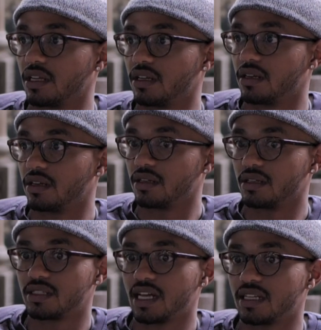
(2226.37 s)
and
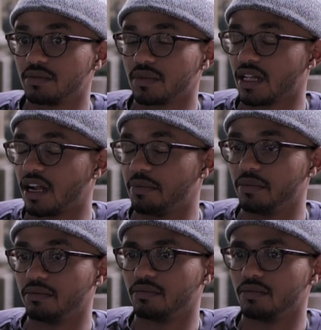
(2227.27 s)
it's not something that
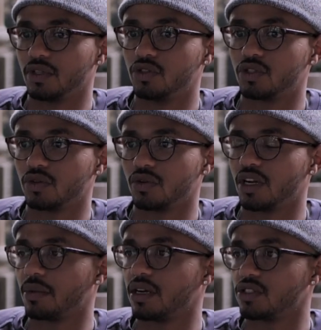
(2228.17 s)
I'm used to or
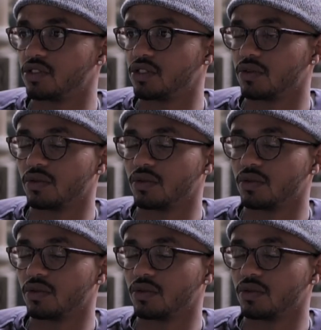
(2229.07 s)
anybody's used to.